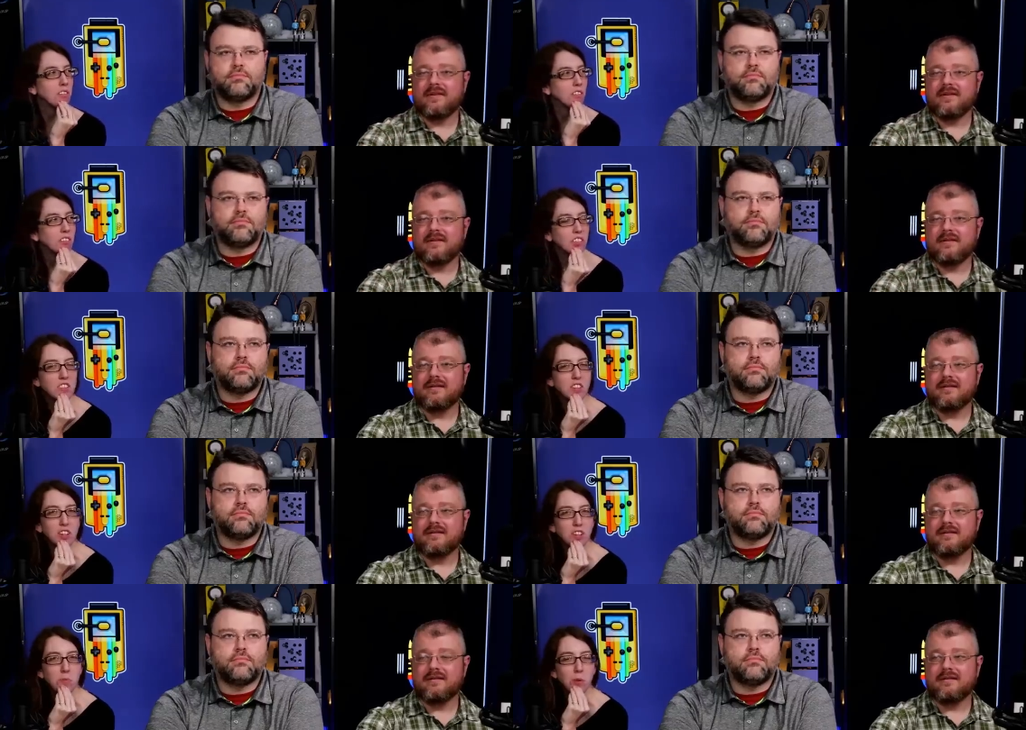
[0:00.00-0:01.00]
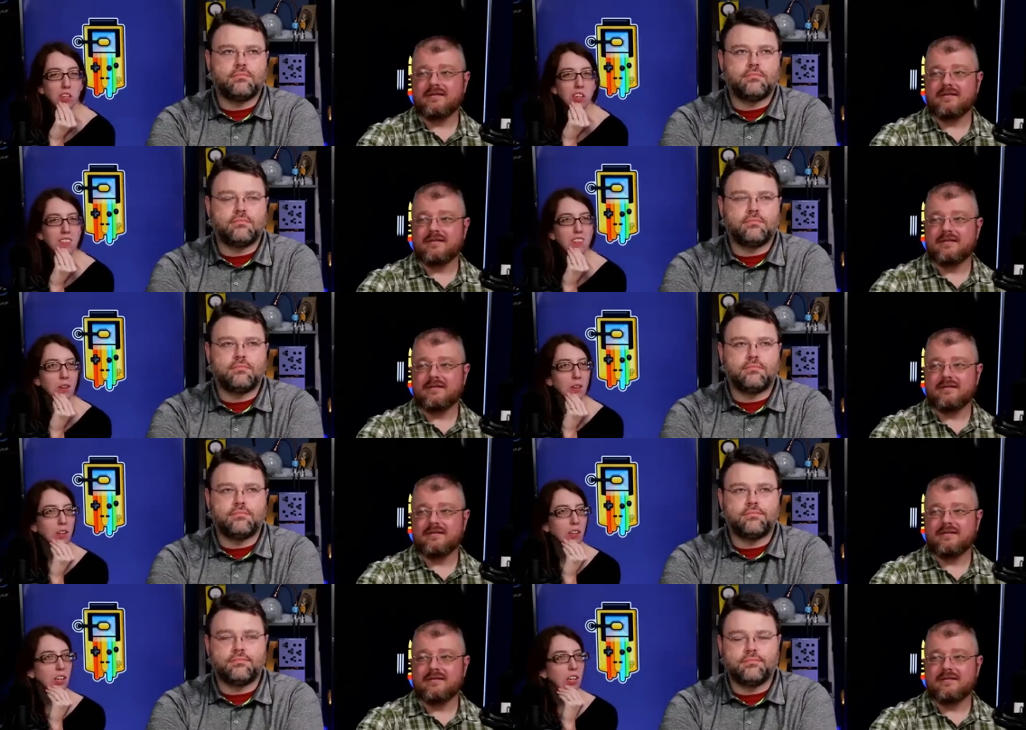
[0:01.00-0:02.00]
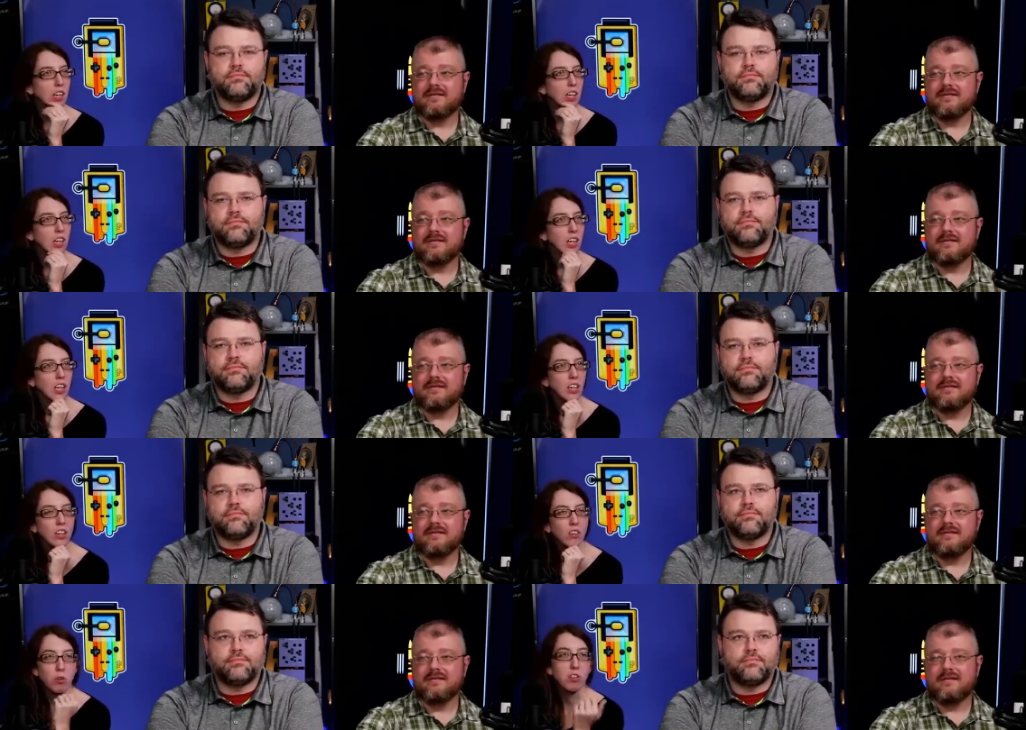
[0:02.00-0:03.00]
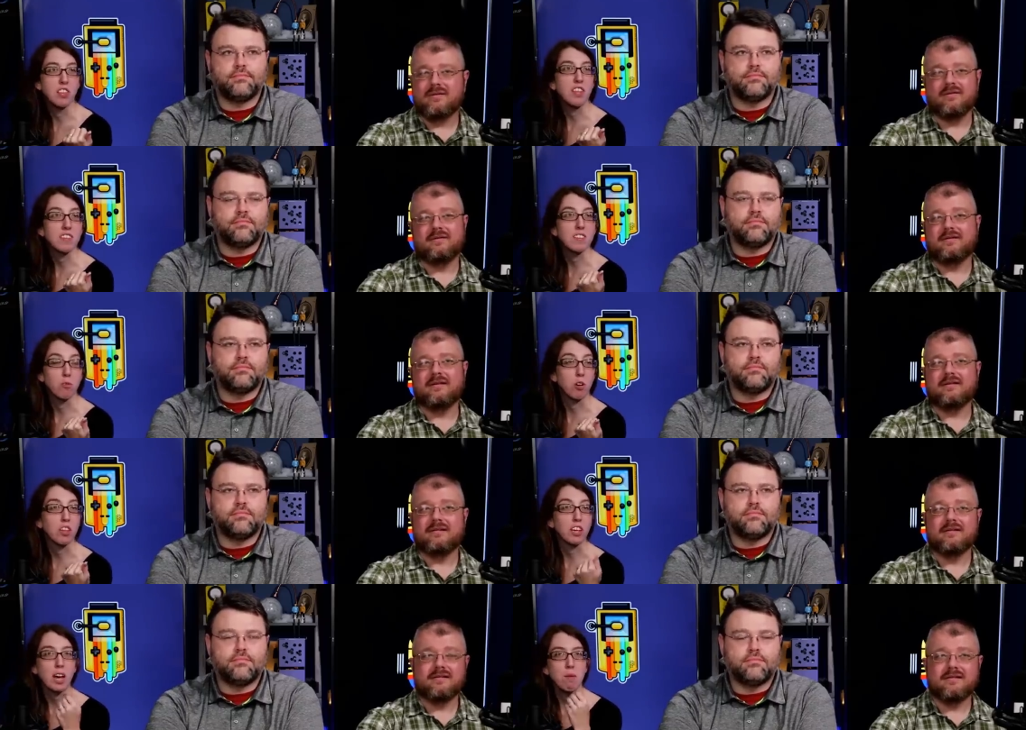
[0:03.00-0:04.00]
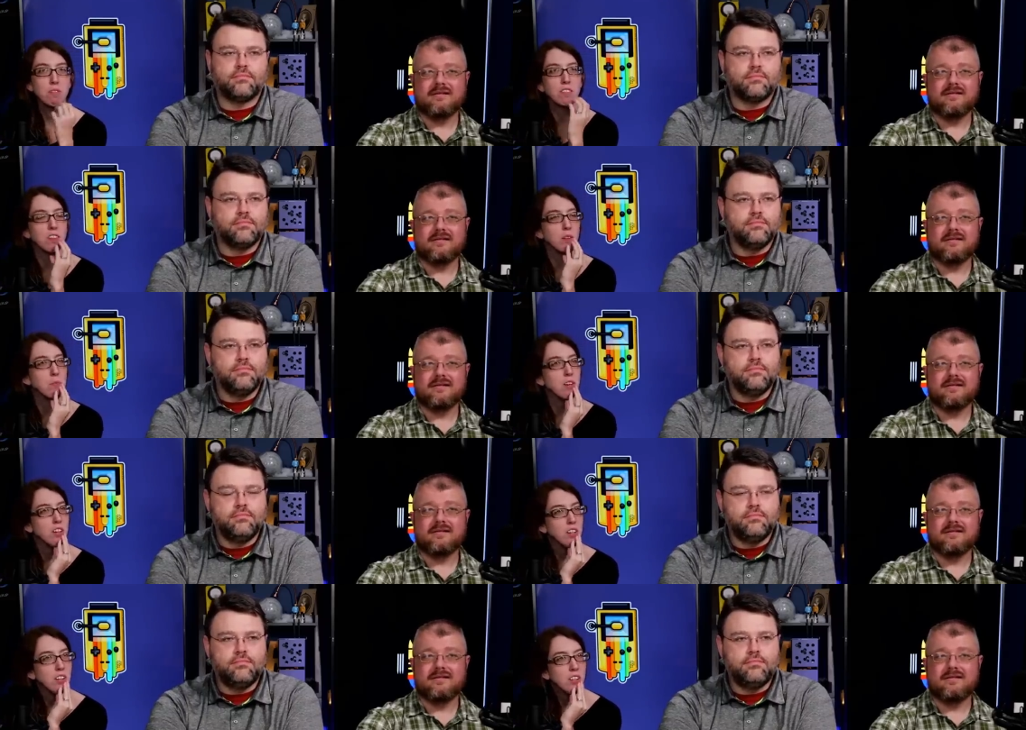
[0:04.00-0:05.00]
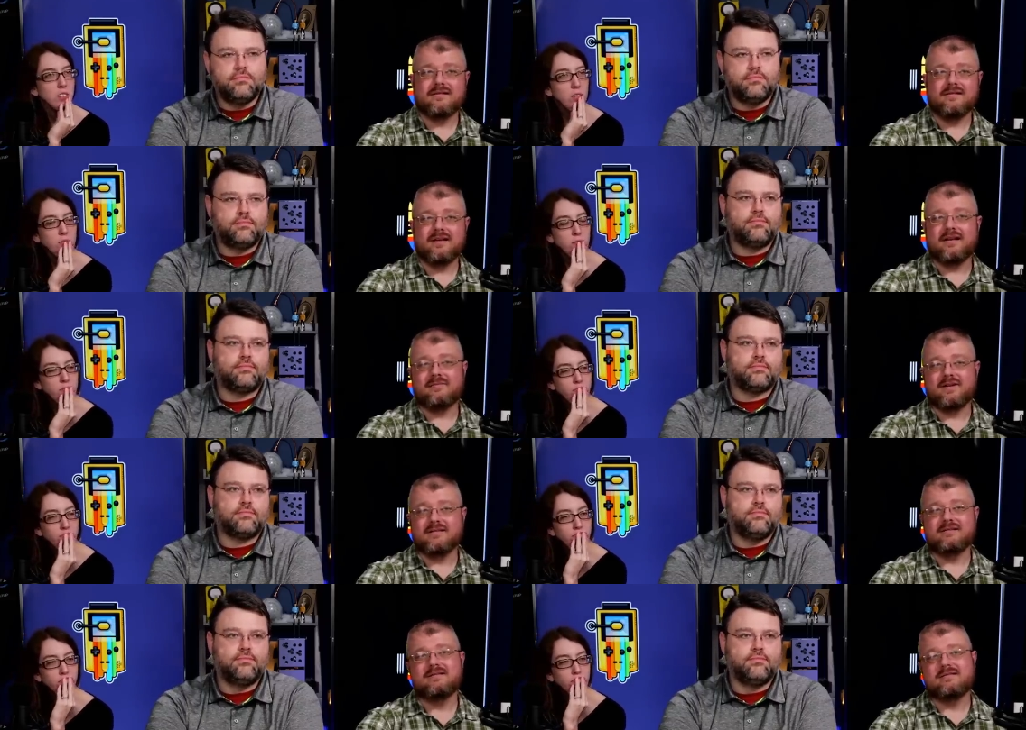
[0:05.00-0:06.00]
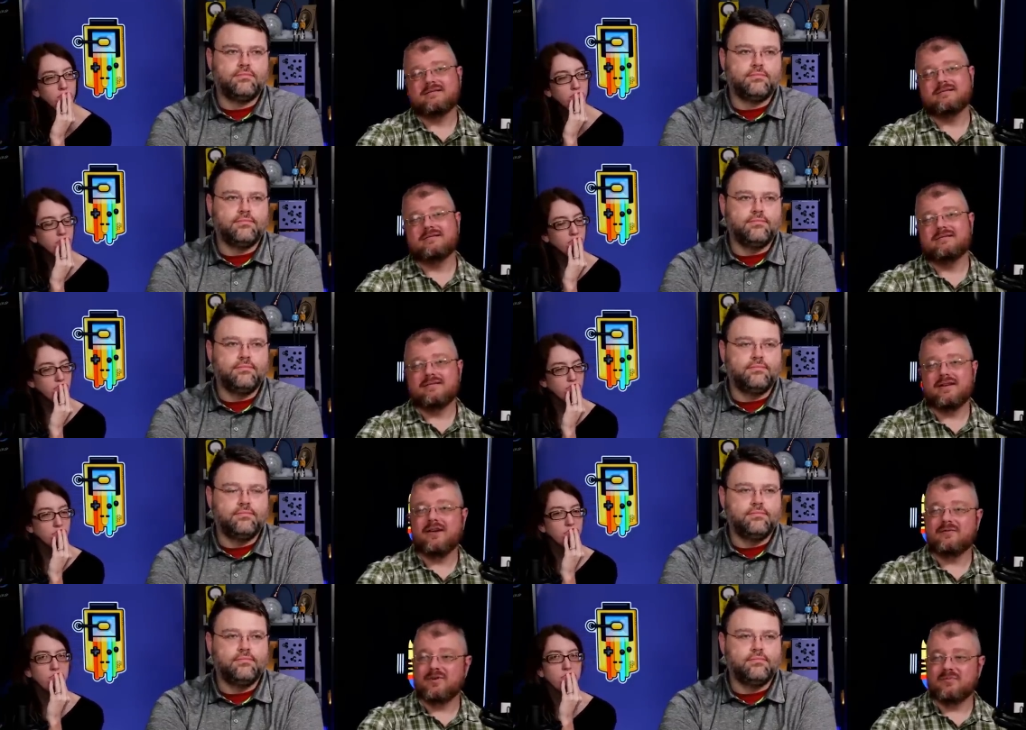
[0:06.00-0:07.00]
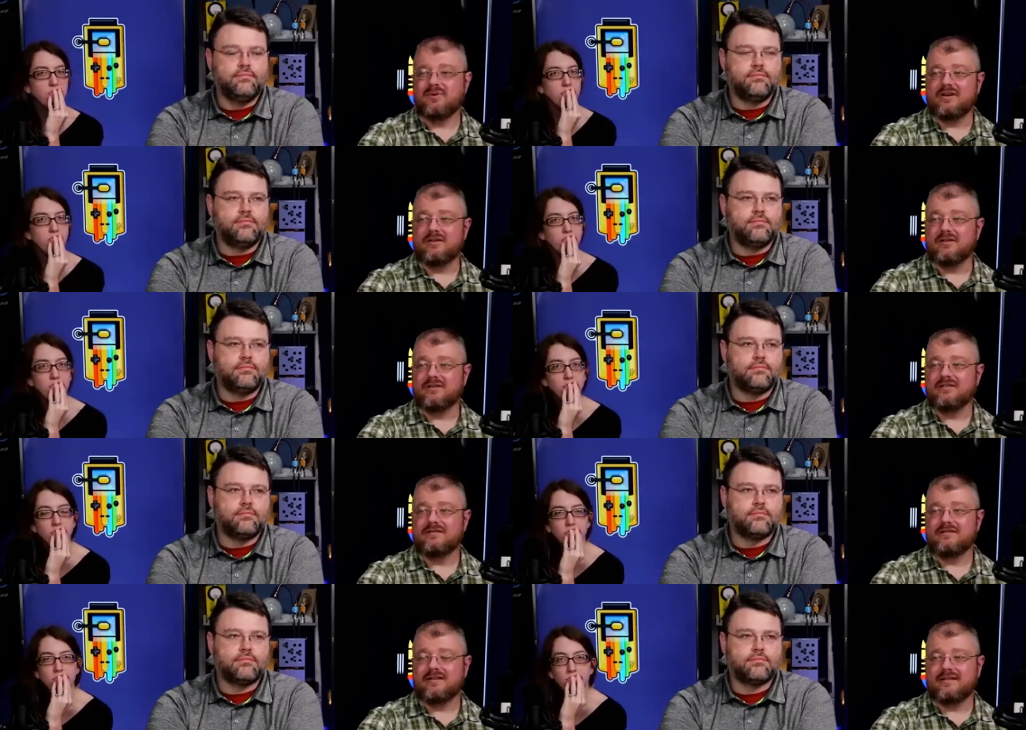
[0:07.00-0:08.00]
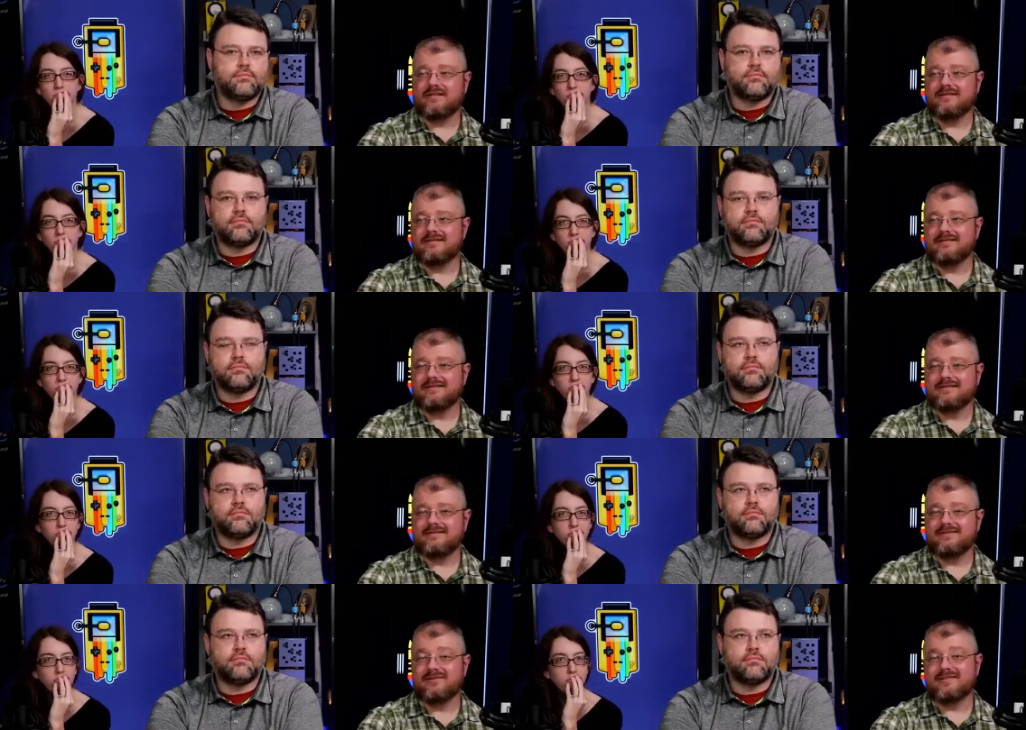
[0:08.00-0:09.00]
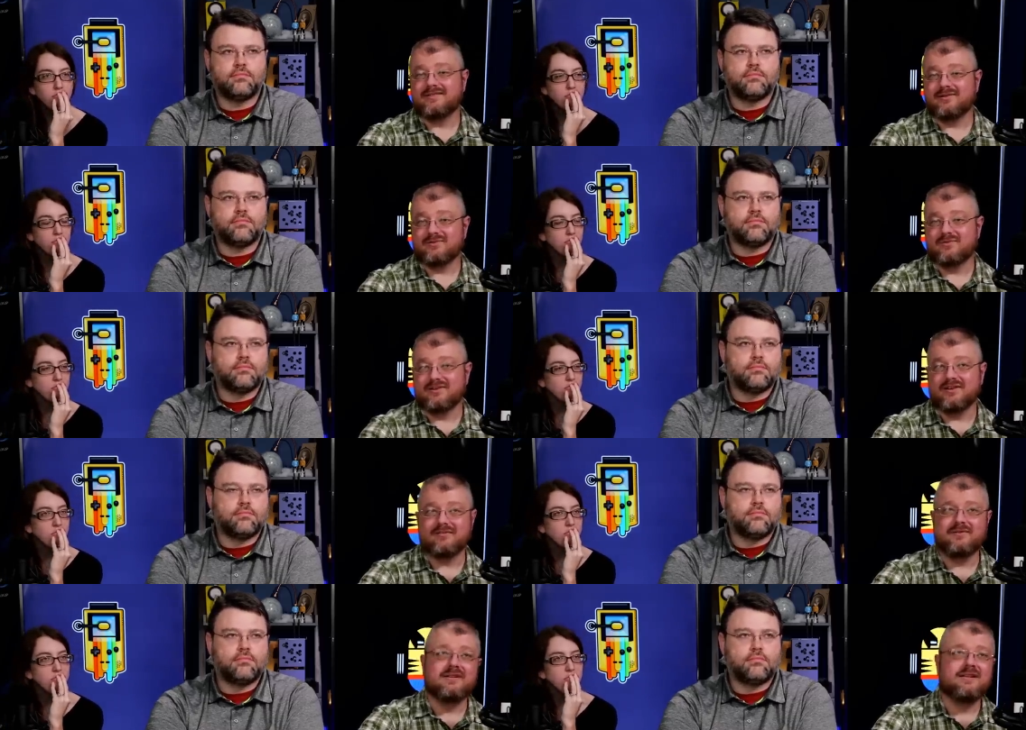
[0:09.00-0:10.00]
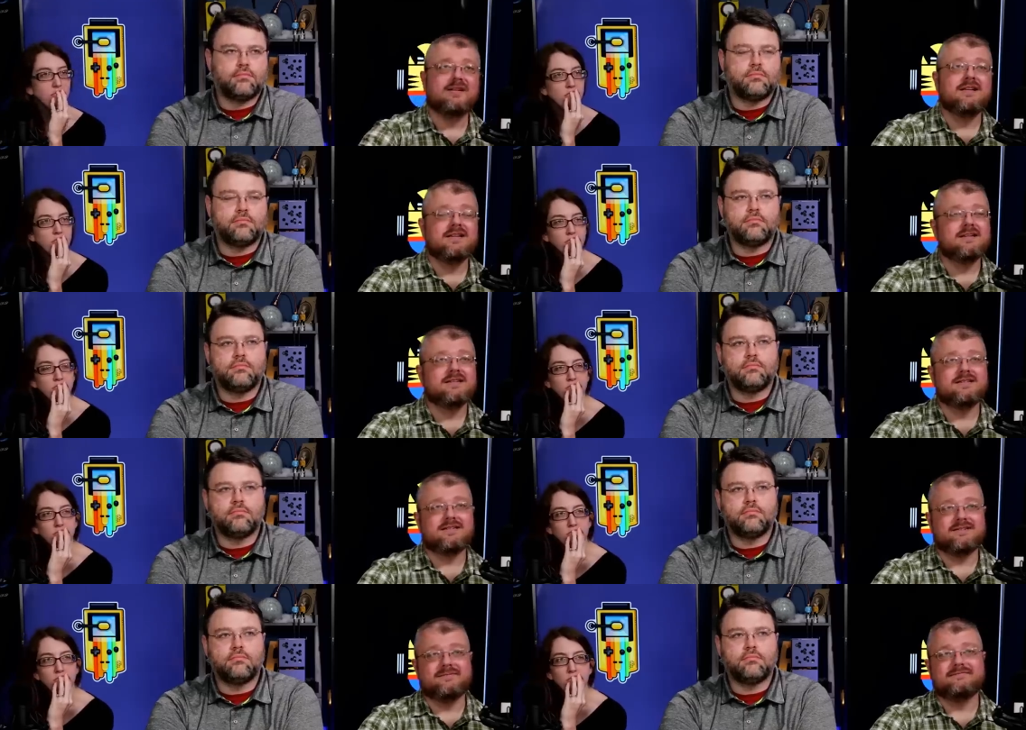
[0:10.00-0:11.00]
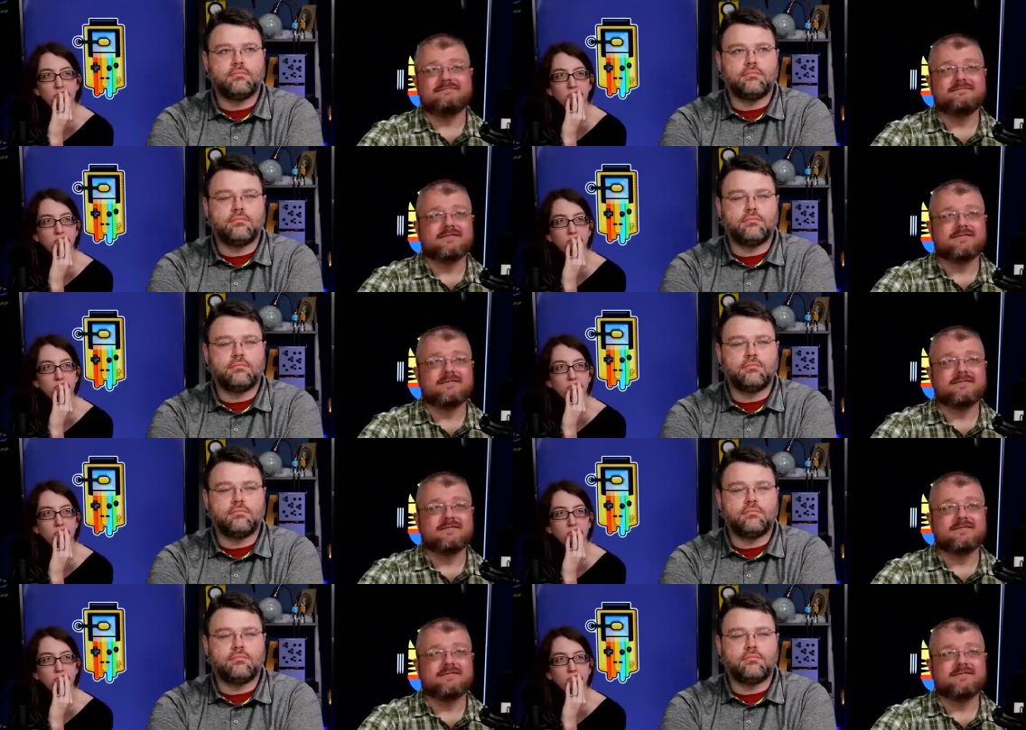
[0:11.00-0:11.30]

Speaker 1: and just get exploited. So or oh, this yeah. sort of thing happens to them.
Speaker 2: Yeah, I mean, it's you have to be a pretty girl, and turns out those are pretty common. So